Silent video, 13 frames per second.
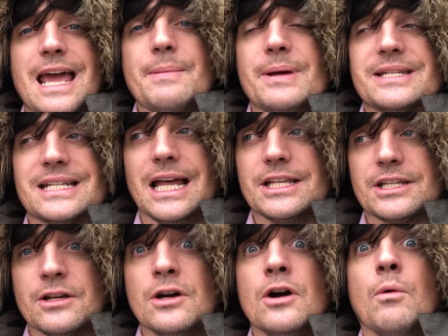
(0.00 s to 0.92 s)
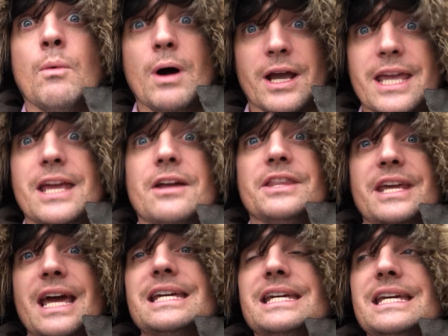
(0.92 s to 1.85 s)
came here to London working here in
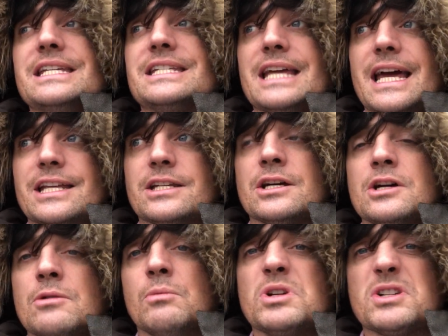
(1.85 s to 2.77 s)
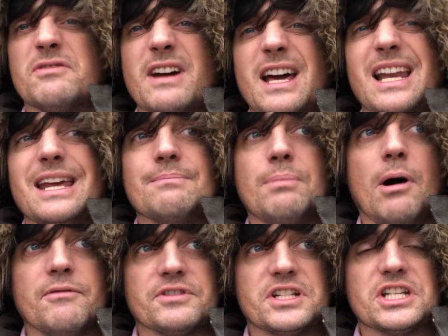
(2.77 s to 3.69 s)
the East End, which was a fairly
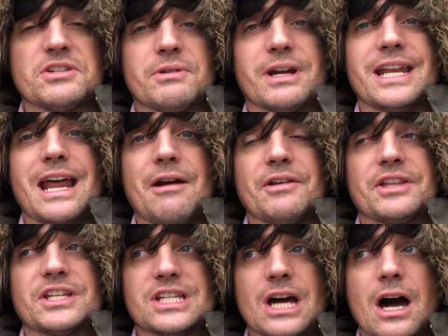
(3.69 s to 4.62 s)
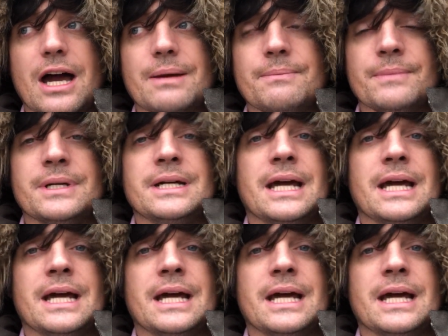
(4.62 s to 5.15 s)
poverty-stricken area at the time,